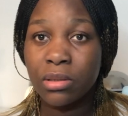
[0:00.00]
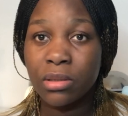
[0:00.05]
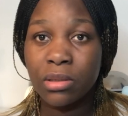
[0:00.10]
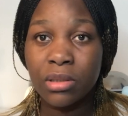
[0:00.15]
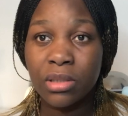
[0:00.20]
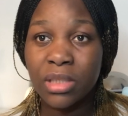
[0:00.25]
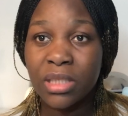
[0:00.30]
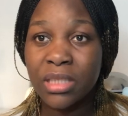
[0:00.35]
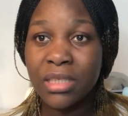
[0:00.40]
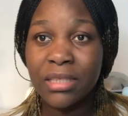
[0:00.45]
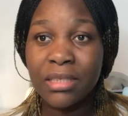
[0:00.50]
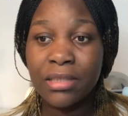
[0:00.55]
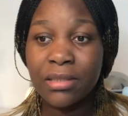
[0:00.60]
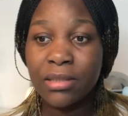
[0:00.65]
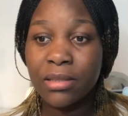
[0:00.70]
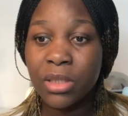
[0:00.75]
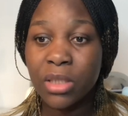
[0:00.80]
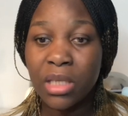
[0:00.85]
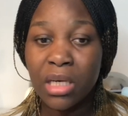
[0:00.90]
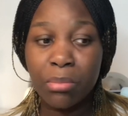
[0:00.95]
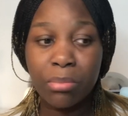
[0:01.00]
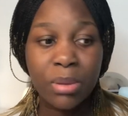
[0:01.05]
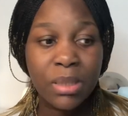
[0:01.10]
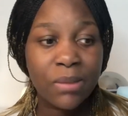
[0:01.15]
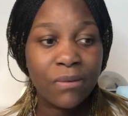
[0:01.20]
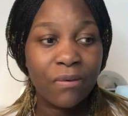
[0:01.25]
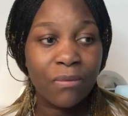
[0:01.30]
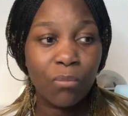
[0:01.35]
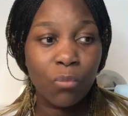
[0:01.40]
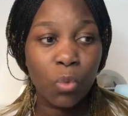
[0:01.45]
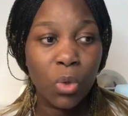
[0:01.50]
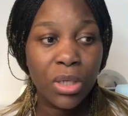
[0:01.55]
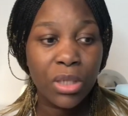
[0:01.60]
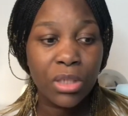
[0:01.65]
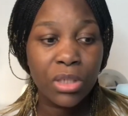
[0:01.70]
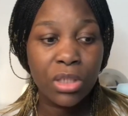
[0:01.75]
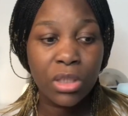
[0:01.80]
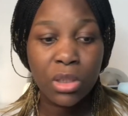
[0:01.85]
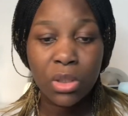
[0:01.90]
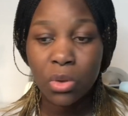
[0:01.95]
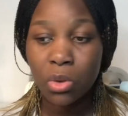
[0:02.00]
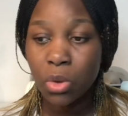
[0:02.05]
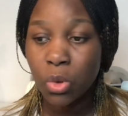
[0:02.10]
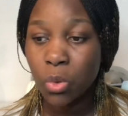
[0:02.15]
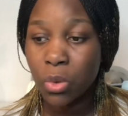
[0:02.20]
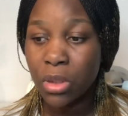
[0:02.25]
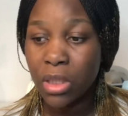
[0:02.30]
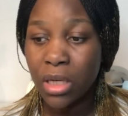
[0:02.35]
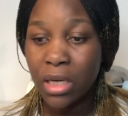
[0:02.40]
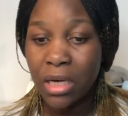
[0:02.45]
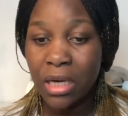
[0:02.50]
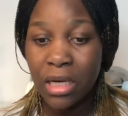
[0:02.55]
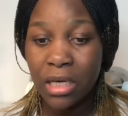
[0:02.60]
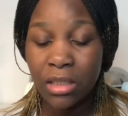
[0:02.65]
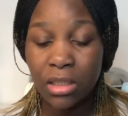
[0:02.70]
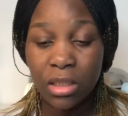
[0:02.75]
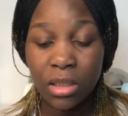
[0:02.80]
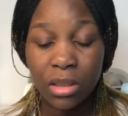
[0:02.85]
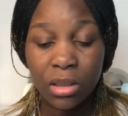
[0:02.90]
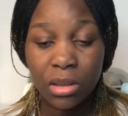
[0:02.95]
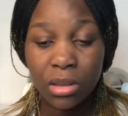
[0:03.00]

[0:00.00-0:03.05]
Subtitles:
She jumps from one disco to the other.